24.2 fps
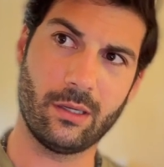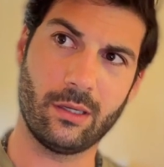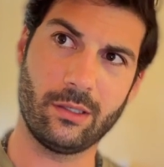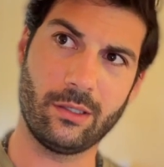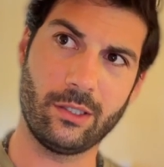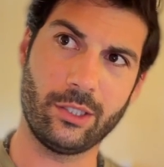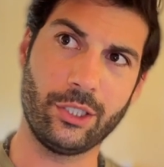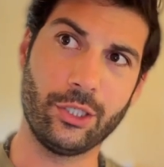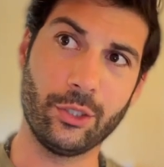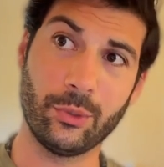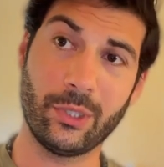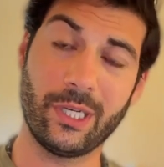
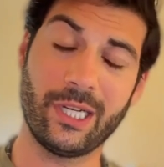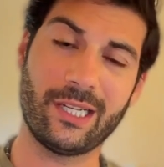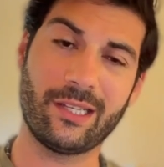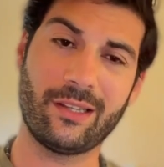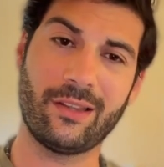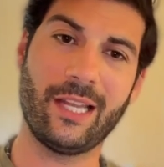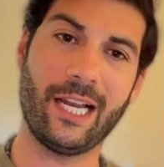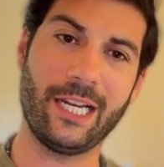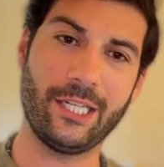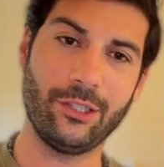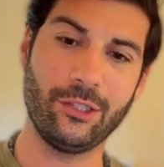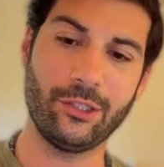unit
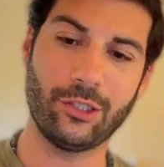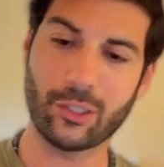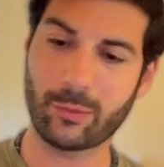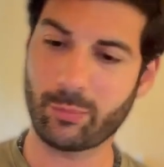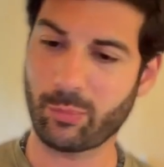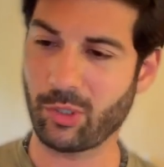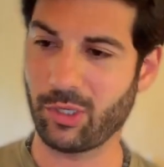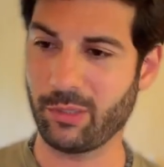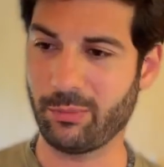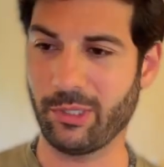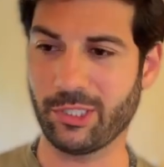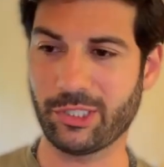that you just
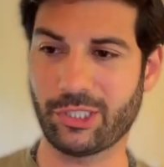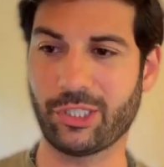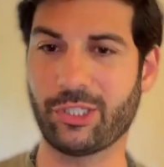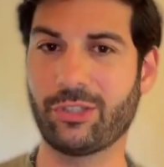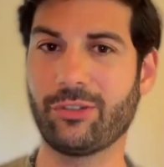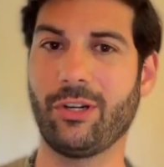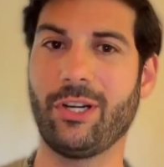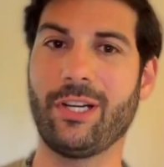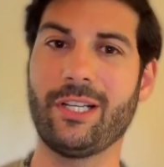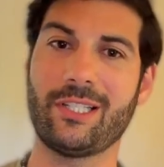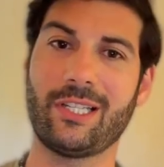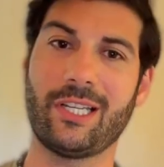put a bunch of
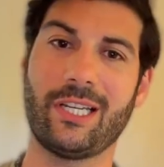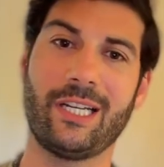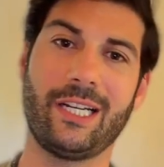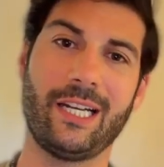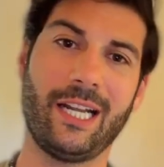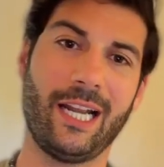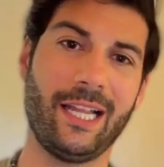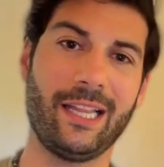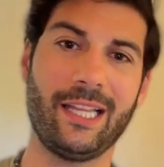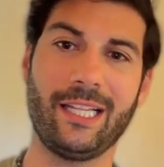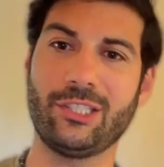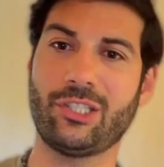greens in
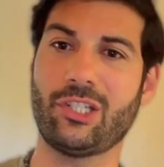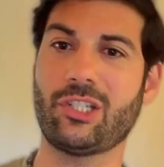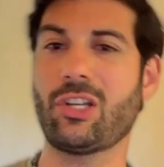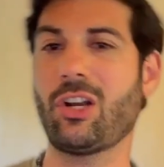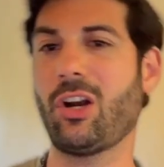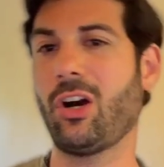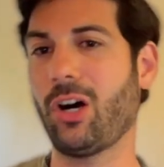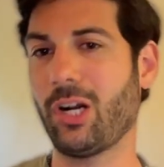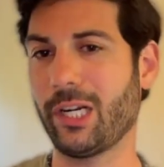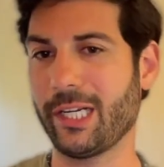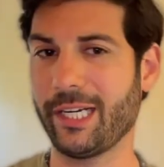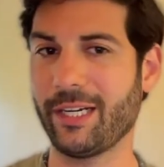and then just
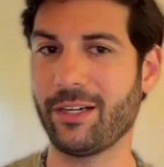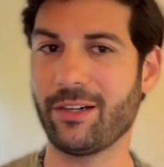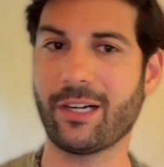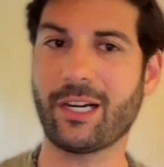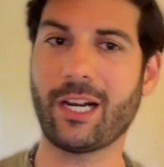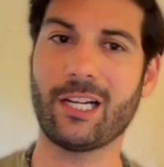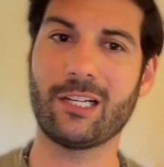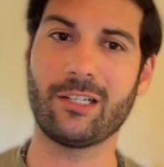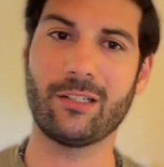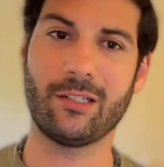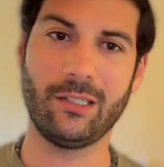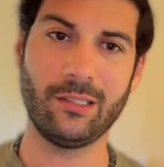hot air
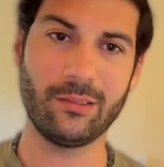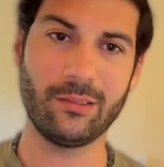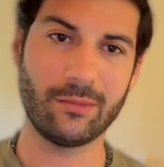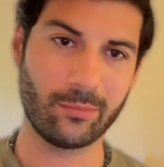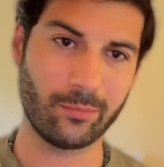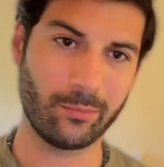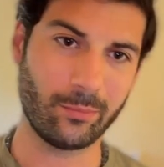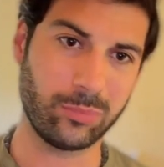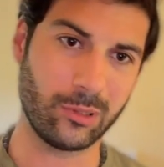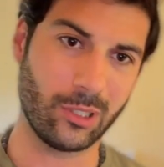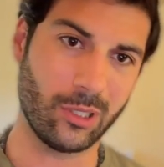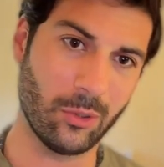kind of
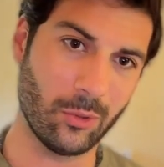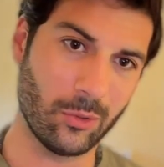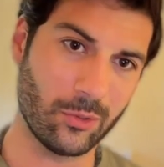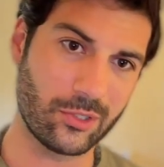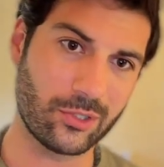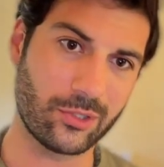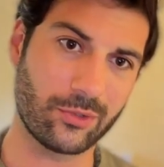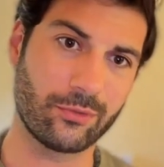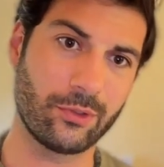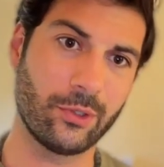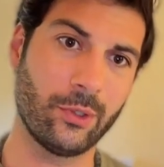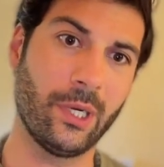blows
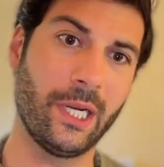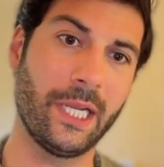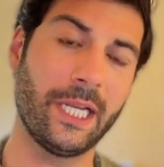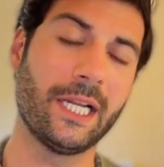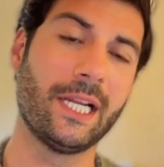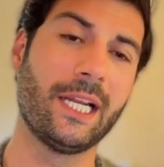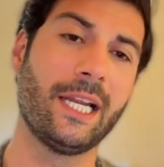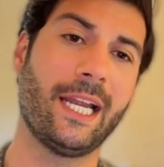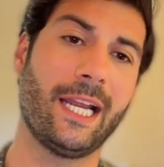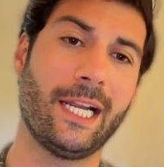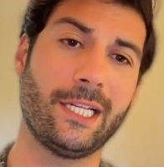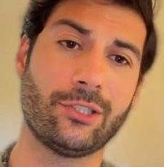through it
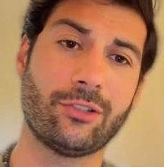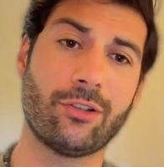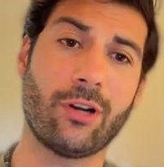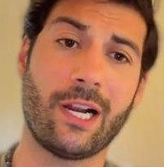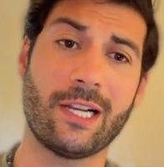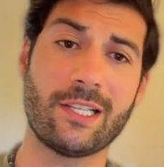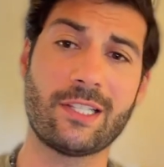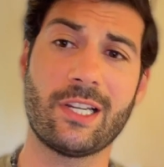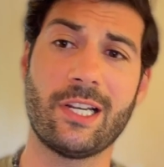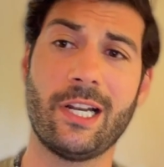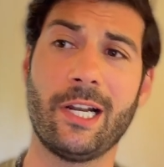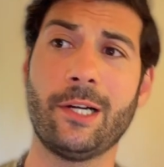and
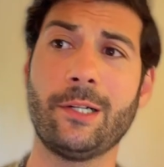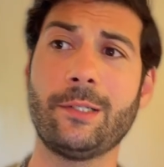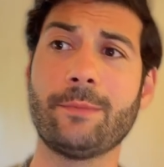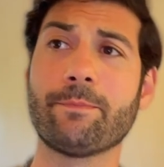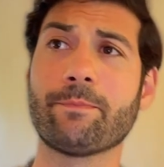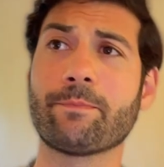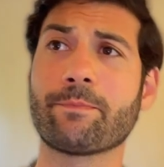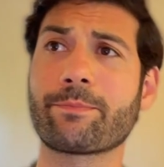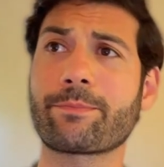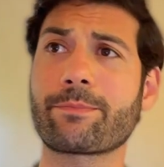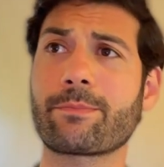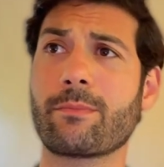dries it out.
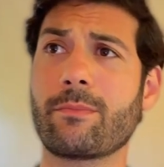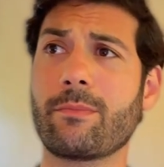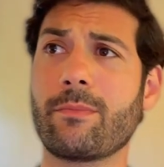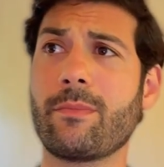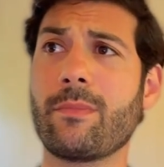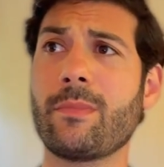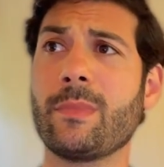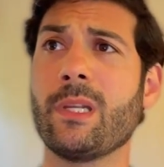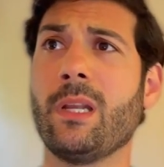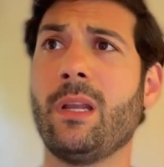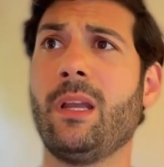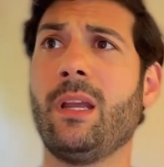
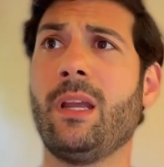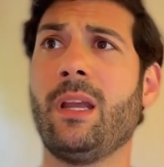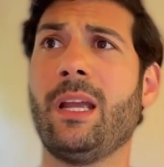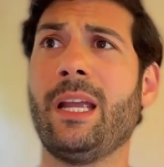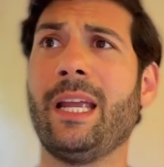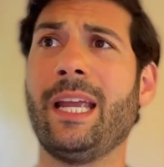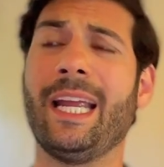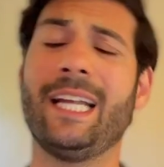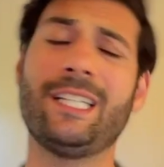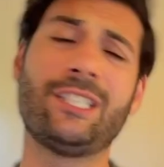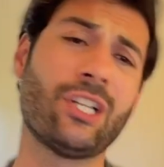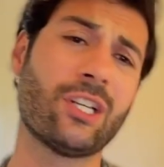
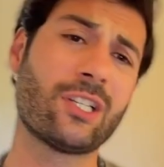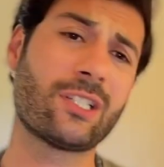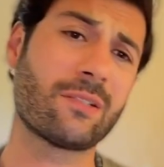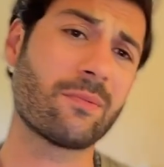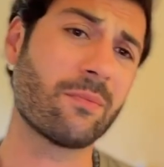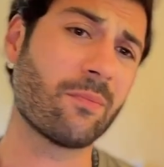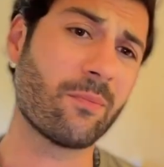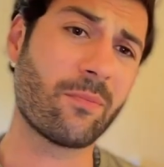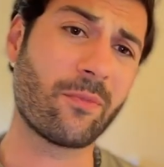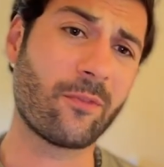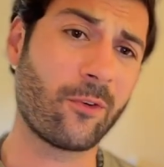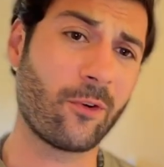It just,
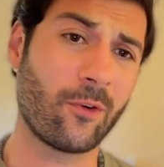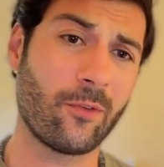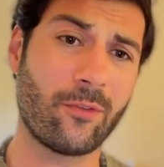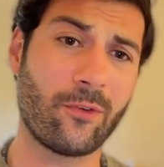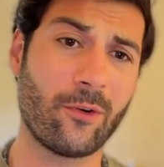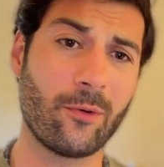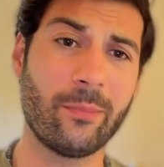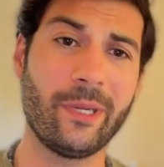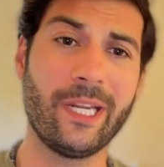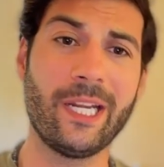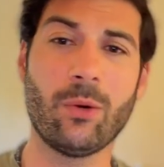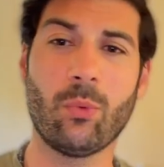for,
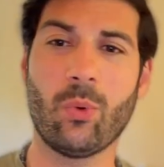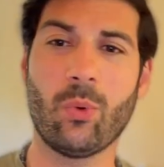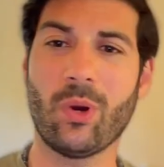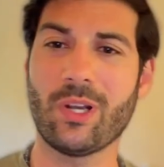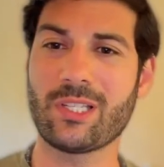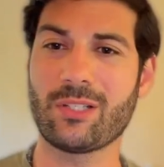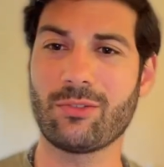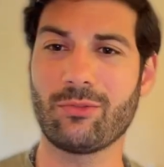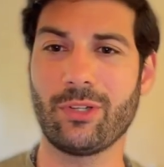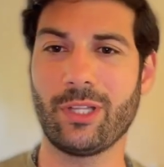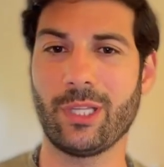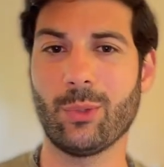for me, it
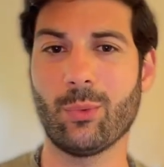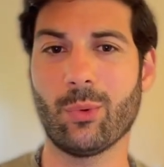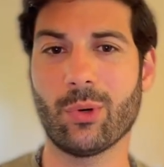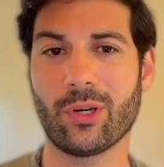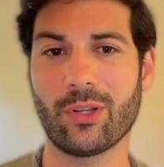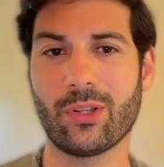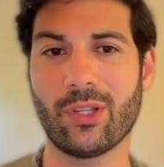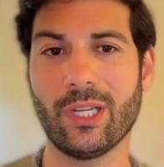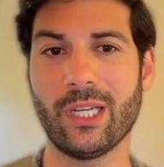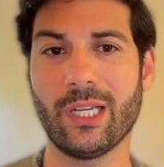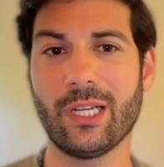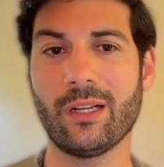wasn't really
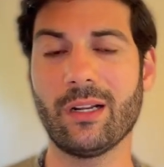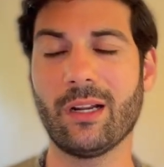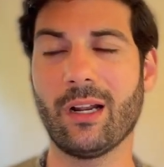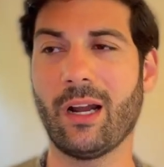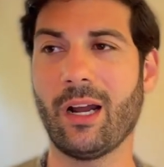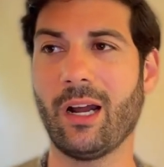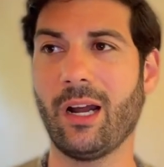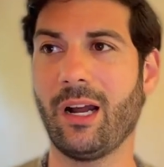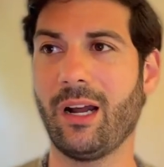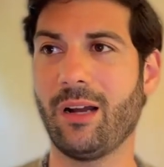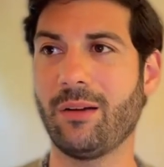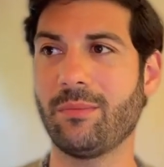worth it.
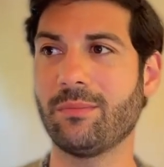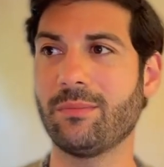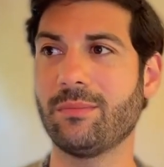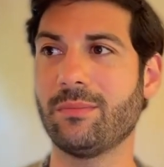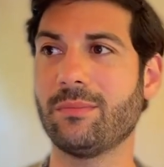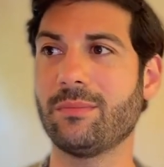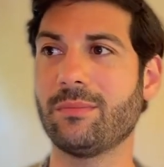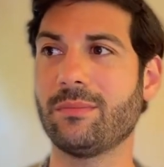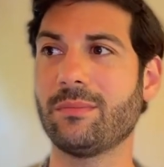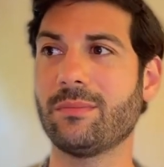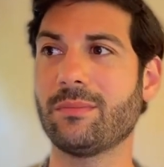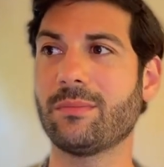
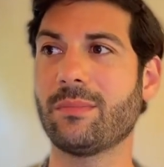Um,